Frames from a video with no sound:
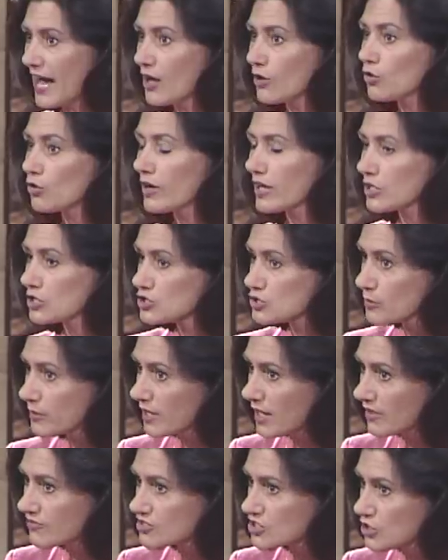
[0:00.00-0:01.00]
out or I can do an
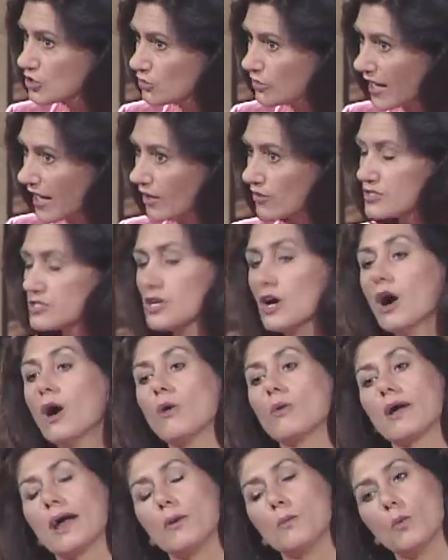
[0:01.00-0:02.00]
afternoon exactly. out. Exactly.
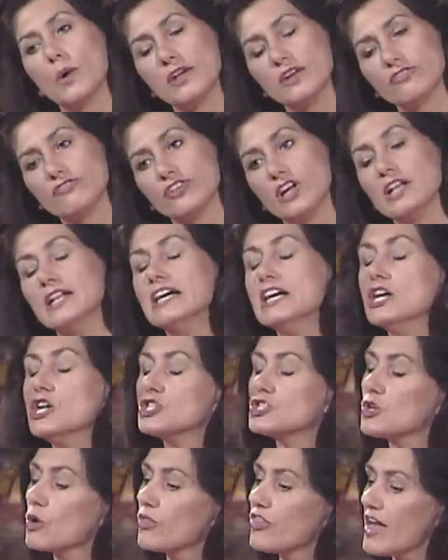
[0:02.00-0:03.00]
Okay, wonderful.
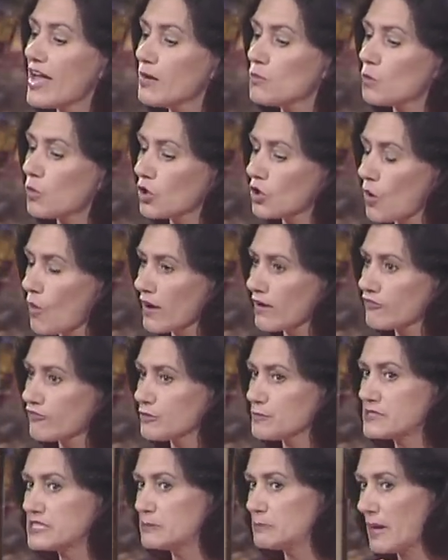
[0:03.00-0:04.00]
So then we're going
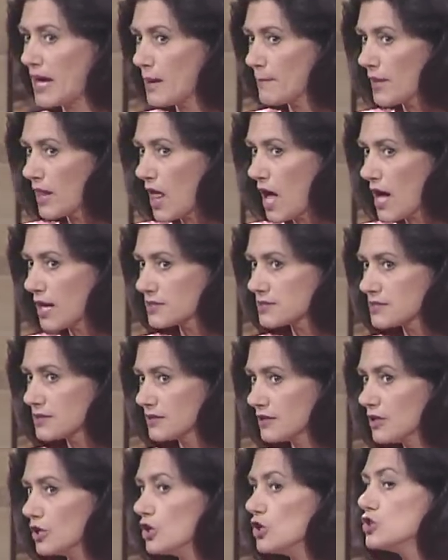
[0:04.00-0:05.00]
from Spam-A-Lot
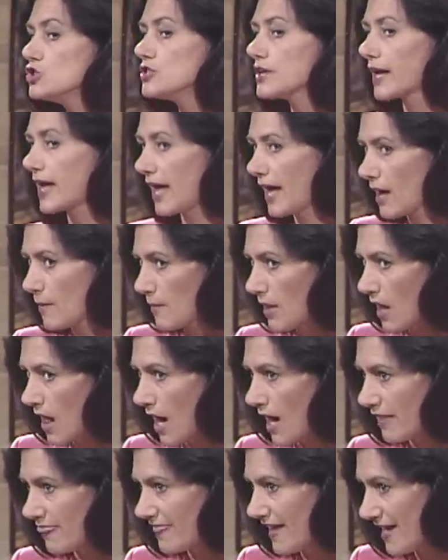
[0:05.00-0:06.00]
to
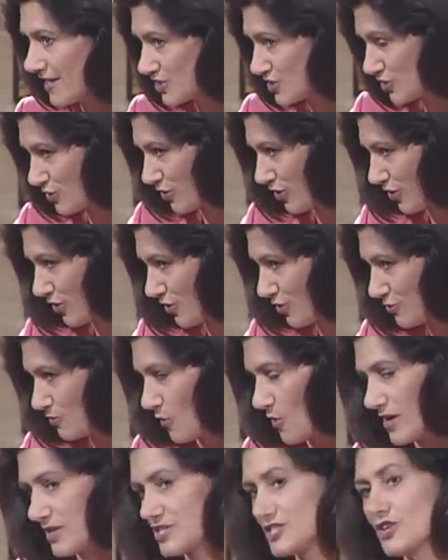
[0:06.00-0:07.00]
Camelot. Camelot. That's your third
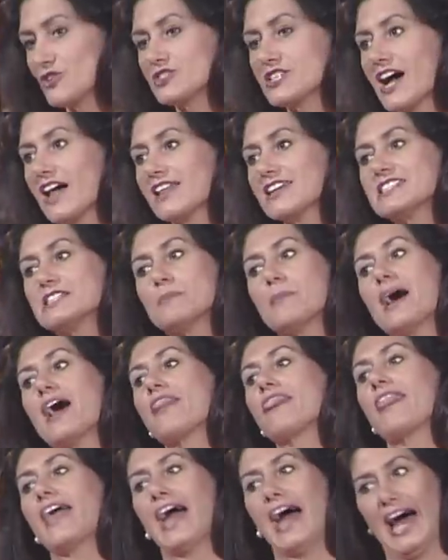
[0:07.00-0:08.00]
one. Camelot. So tell us
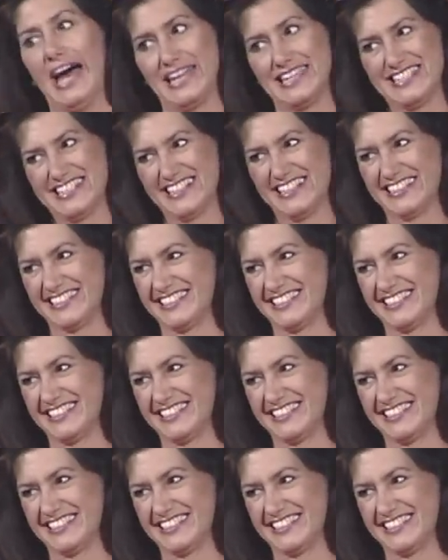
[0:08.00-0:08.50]
about that.